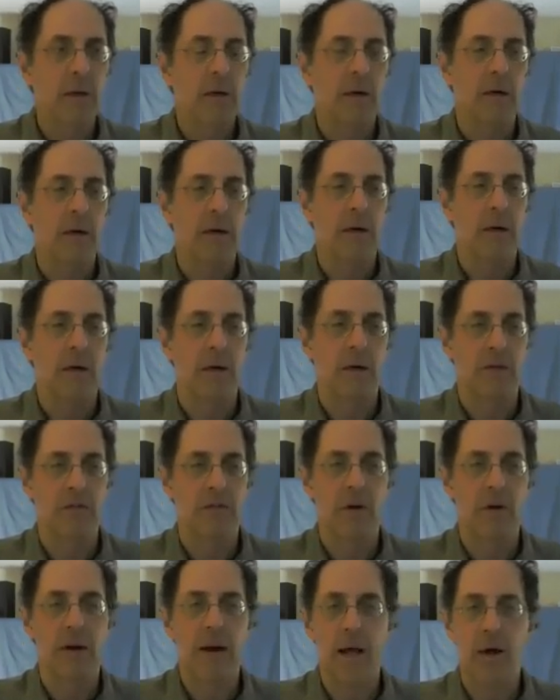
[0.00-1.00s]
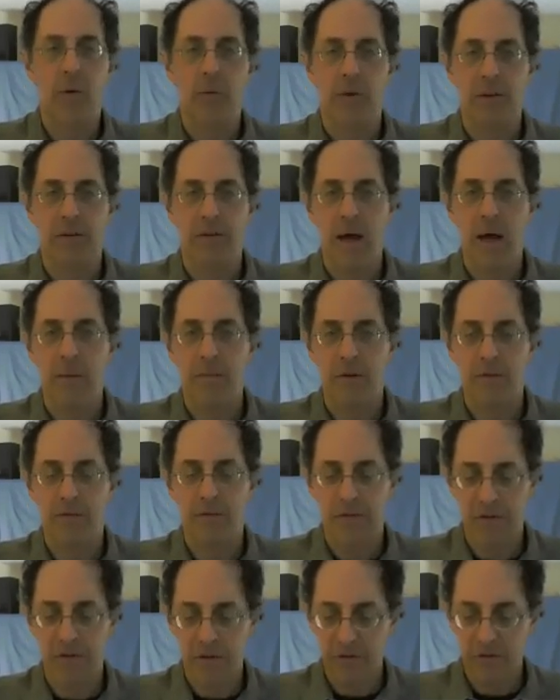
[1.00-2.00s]
And I'll start out with atomic
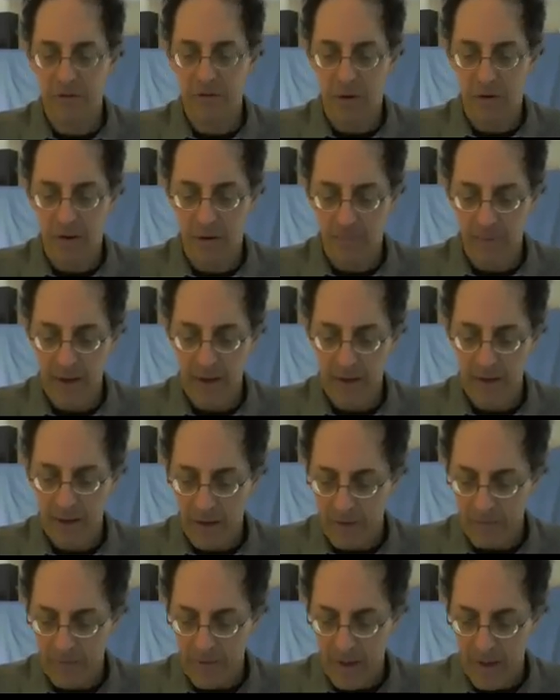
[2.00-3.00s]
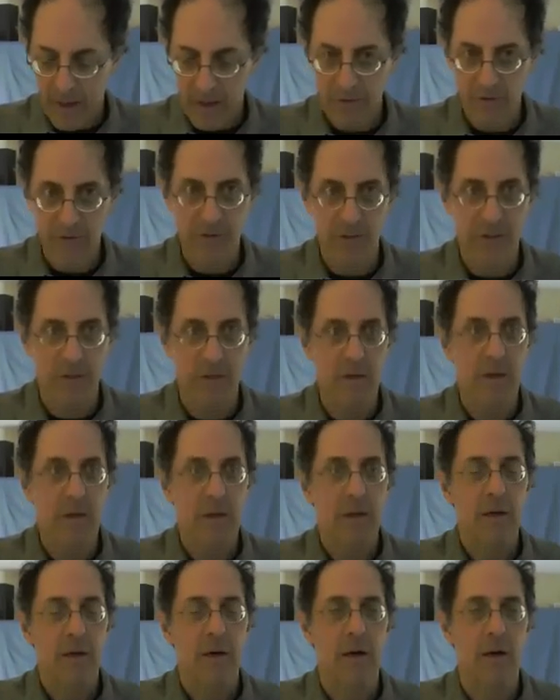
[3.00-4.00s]
physics, talk about the hydrogen
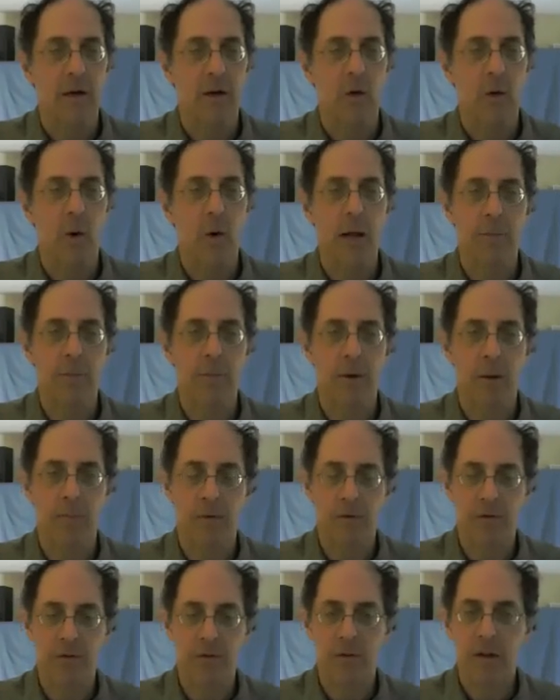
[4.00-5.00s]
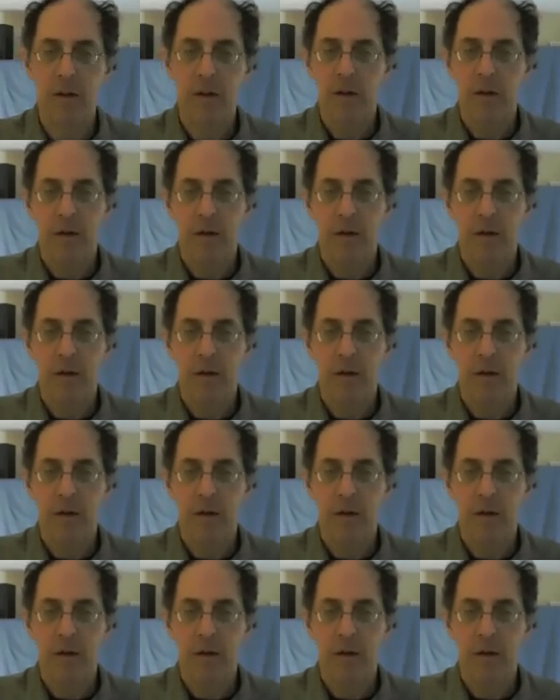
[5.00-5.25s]
quantum numbers,